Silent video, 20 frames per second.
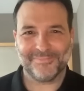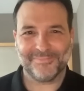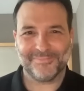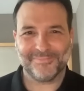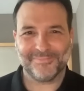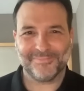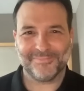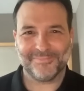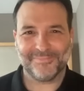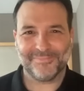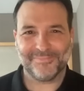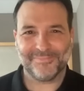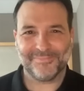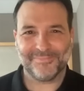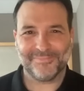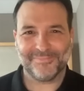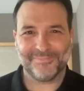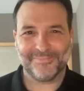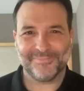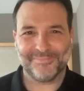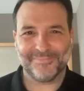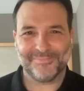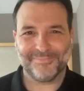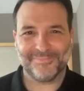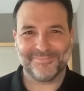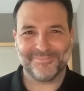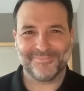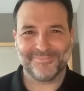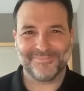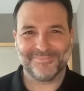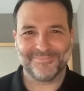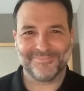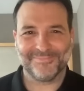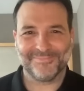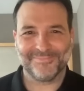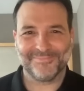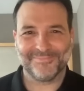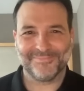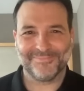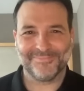
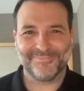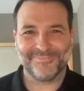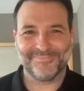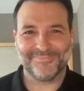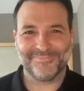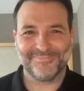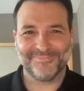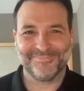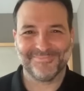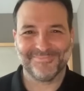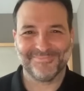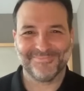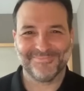This person isn't speaking.